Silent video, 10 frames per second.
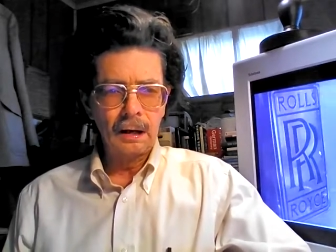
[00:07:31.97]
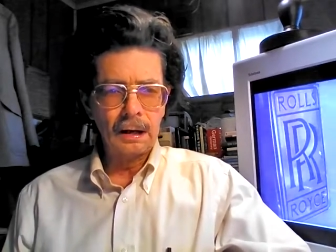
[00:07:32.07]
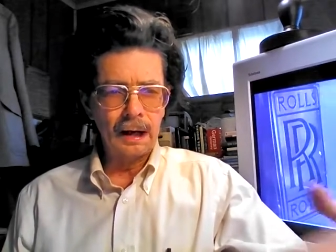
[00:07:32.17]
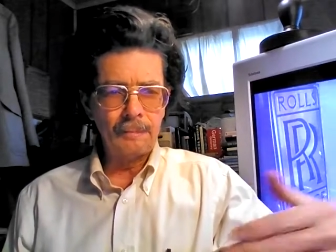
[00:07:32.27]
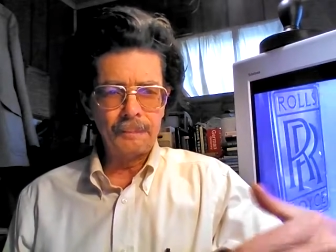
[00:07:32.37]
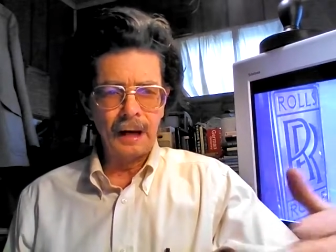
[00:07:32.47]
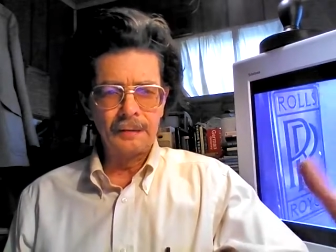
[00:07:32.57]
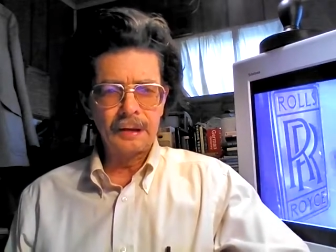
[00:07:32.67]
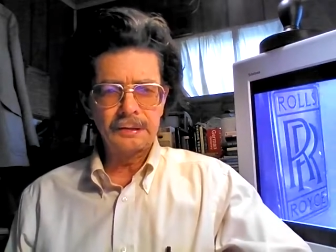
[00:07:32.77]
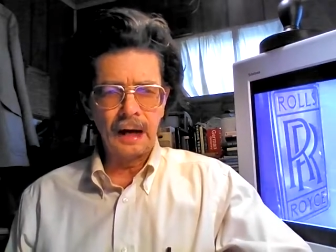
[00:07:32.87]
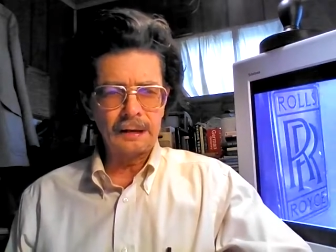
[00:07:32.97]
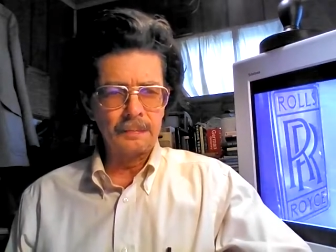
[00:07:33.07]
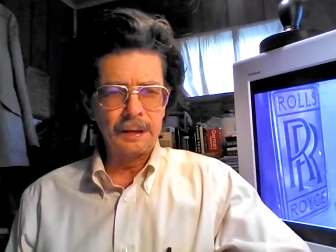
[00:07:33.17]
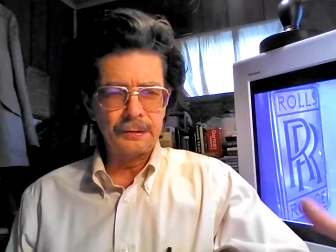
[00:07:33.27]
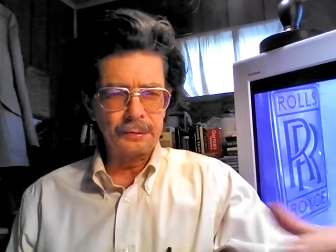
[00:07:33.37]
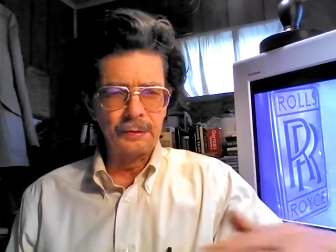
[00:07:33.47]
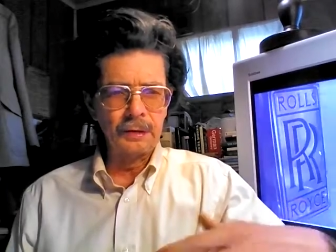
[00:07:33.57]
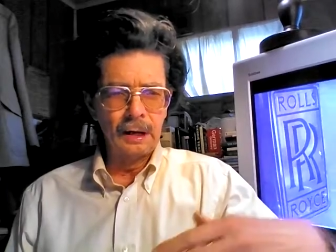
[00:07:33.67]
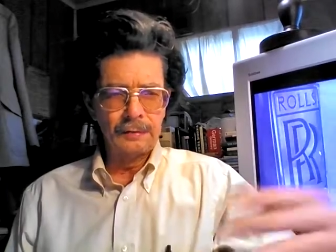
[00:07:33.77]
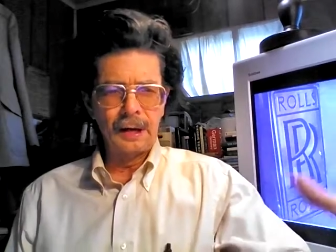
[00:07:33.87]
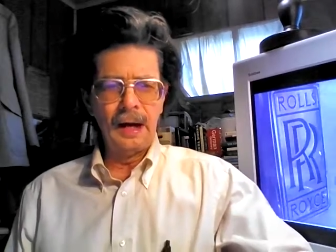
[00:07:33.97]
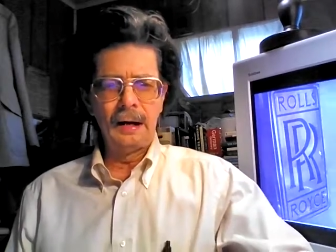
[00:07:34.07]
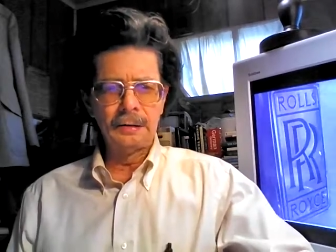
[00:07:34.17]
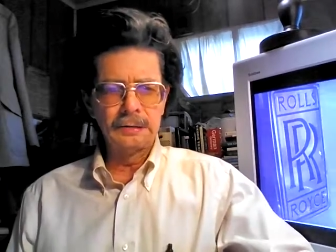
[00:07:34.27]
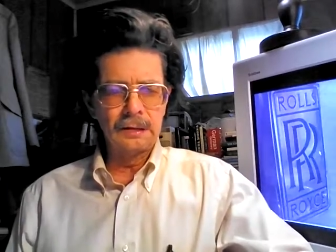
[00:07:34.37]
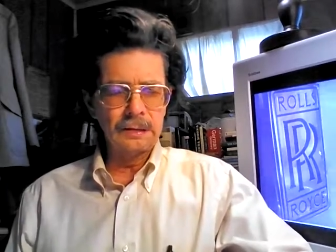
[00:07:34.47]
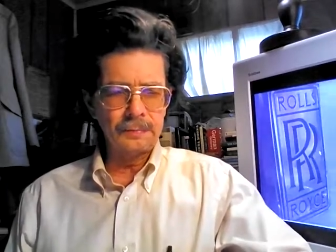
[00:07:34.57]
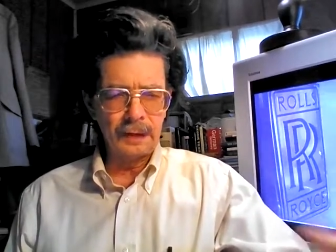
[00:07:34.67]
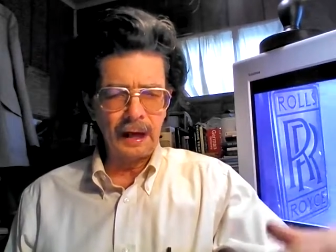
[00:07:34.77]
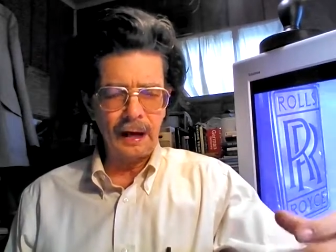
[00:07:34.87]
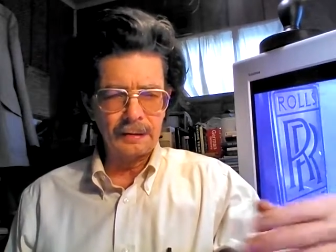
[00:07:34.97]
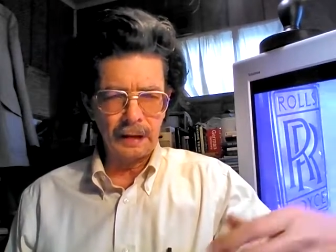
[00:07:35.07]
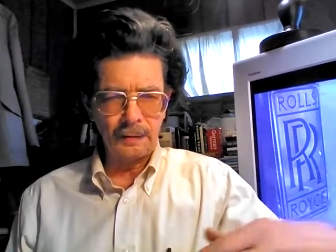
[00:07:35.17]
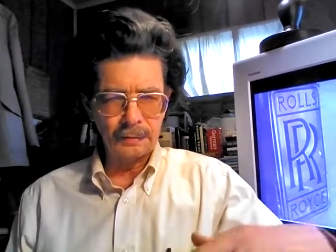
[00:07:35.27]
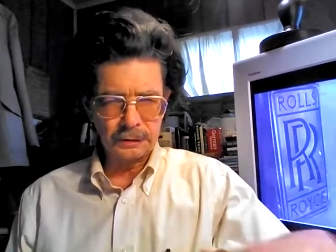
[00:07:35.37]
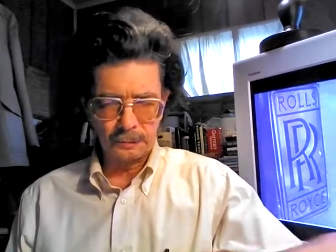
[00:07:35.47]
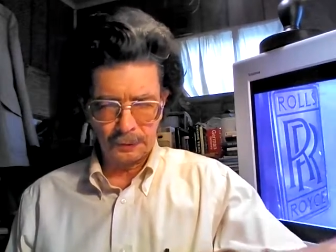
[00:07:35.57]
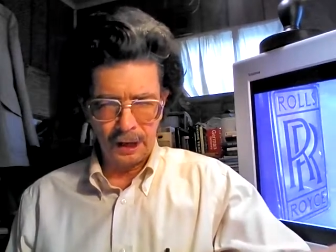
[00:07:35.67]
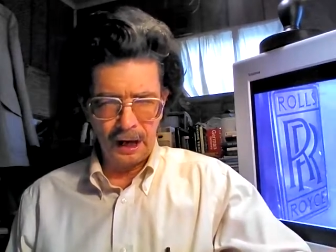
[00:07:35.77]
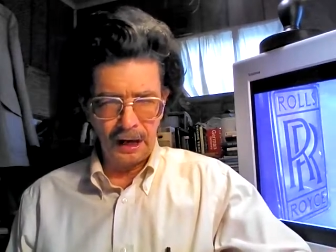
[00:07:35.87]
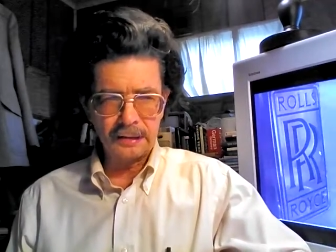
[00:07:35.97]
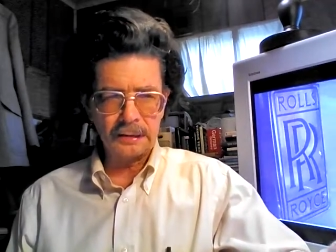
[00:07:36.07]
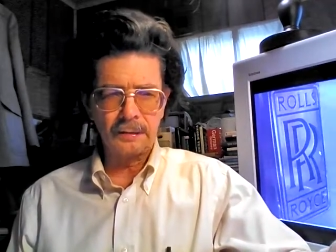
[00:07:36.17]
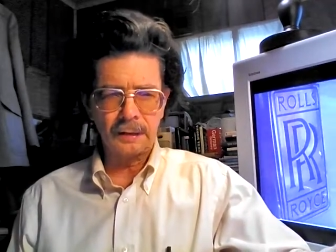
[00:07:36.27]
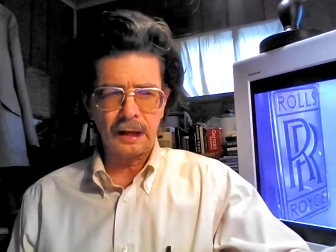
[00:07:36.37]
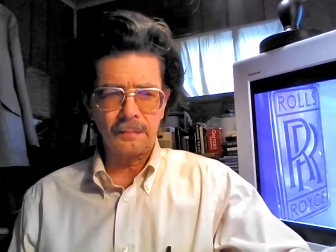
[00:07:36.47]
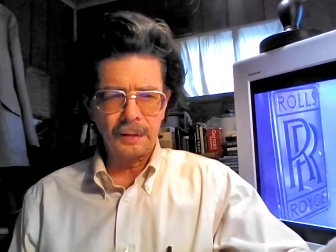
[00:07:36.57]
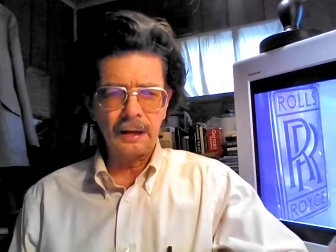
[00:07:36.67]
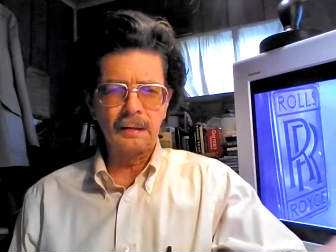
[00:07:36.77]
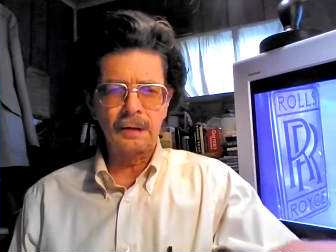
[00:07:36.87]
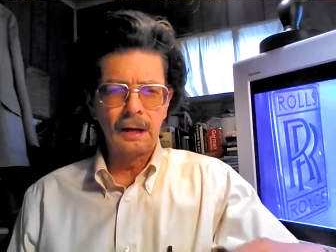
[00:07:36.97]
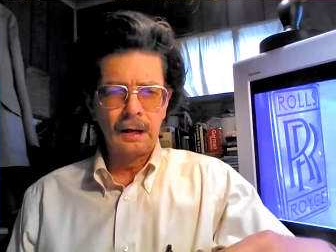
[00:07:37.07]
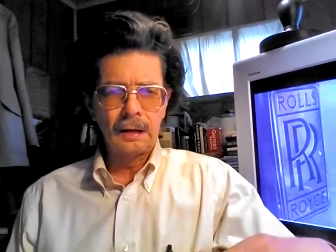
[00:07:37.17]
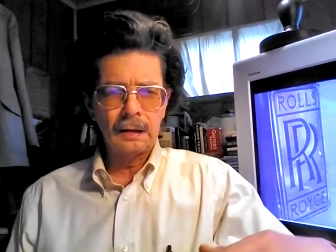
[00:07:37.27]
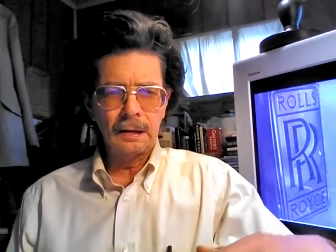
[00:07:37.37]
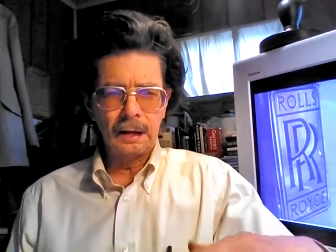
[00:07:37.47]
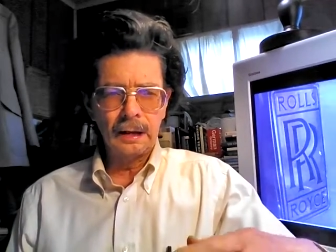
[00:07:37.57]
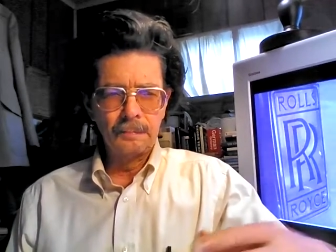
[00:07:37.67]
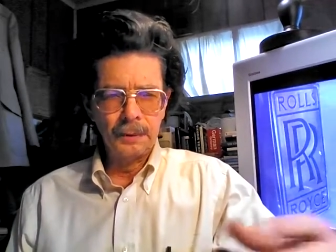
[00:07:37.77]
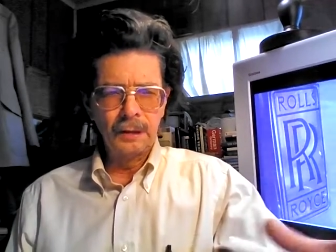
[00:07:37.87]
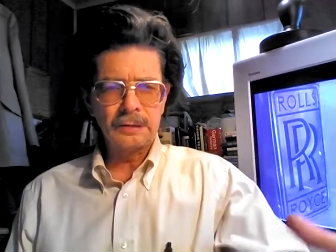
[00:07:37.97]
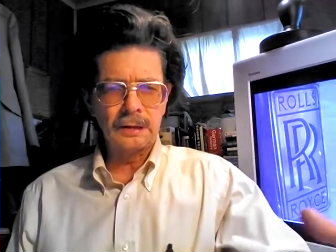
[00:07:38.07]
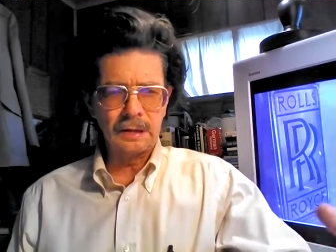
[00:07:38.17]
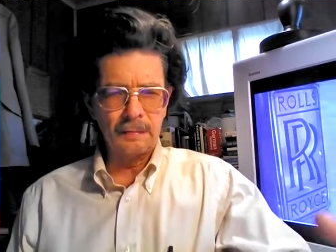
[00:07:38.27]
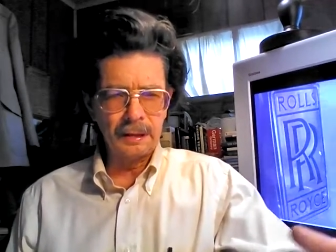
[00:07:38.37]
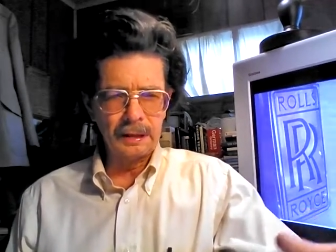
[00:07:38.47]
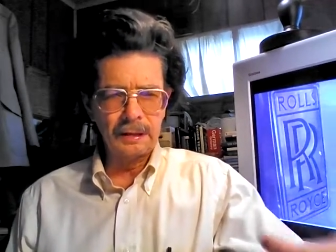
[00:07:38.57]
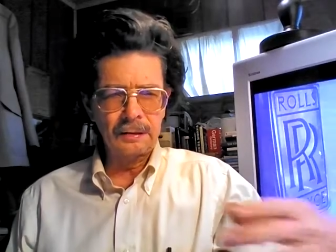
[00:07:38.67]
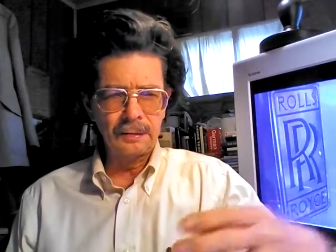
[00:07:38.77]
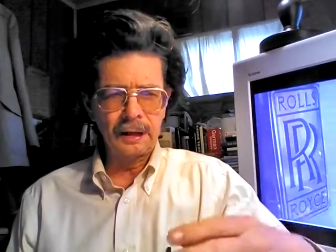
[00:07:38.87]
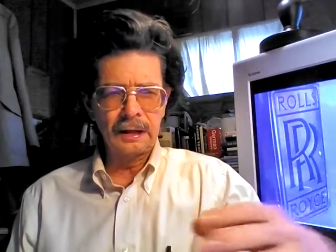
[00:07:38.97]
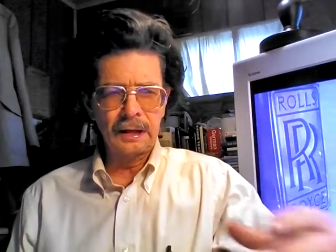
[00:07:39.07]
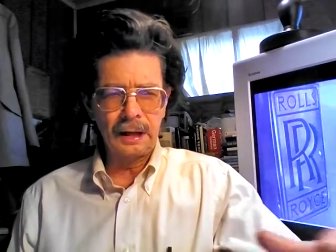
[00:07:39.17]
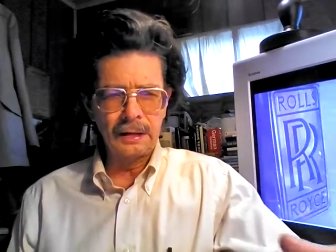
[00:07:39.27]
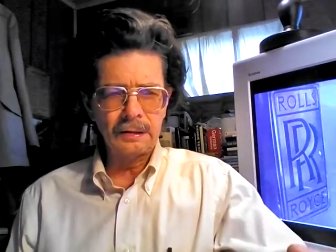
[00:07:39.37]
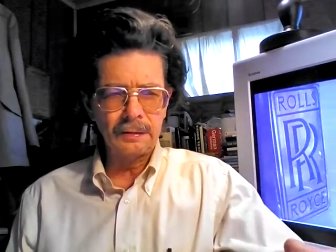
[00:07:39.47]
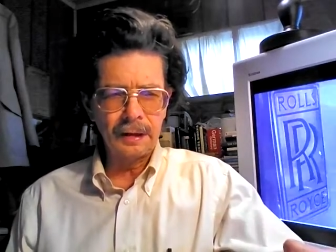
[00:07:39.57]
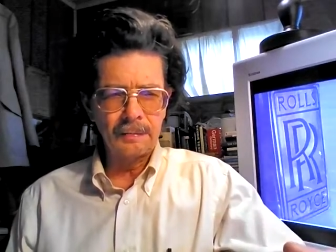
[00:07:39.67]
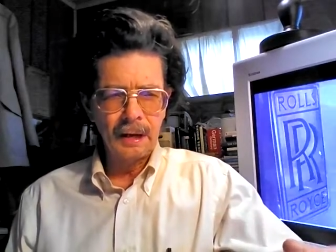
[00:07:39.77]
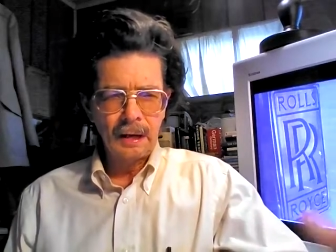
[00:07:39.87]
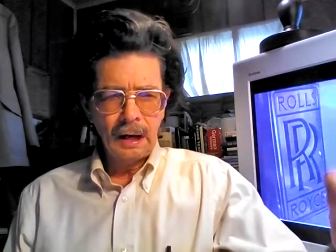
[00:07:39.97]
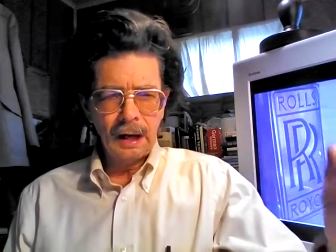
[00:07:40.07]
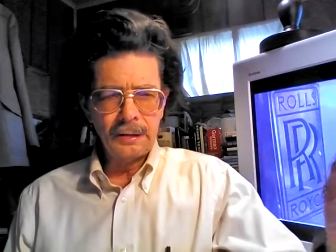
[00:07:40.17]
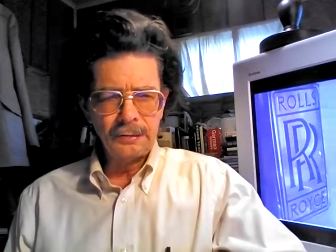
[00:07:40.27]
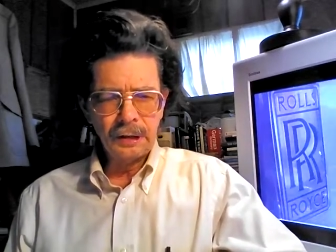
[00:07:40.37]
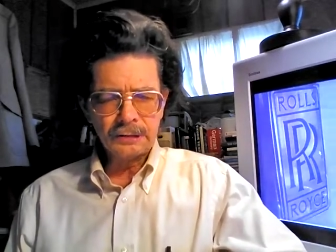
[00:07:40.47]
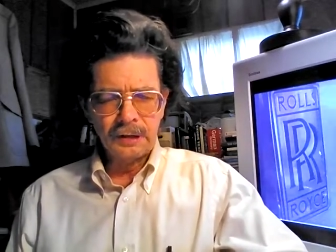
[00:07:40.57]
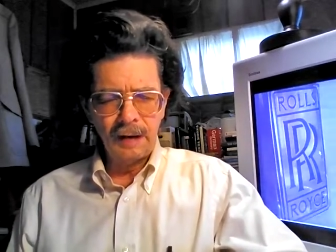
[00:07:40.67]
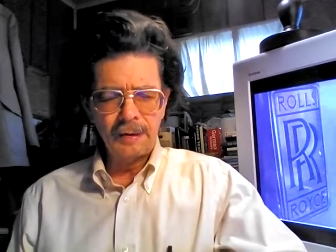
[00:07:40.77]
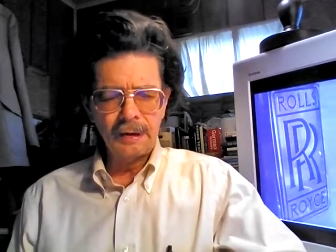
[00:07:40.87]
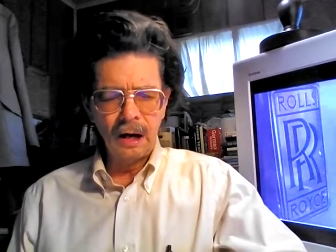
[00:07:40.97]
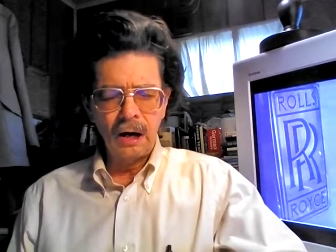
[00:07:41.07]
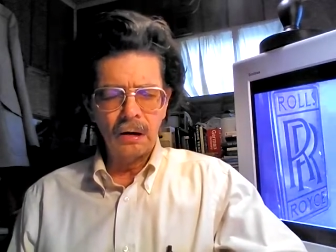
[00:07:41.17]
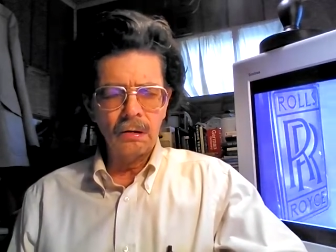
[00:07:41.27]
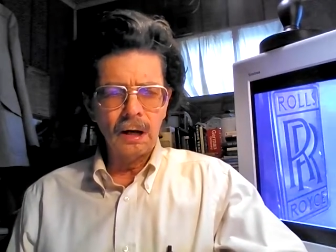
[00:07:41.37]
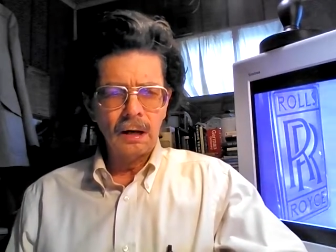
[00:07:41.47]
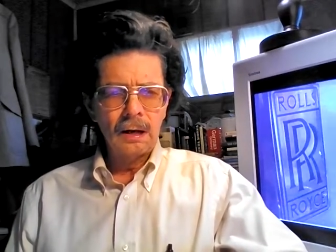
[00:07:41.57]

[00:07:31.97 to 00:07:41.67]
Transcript: And I found this out to be true thousands of times. I was surprised at what I found in books as I began to really get into them. And you just never know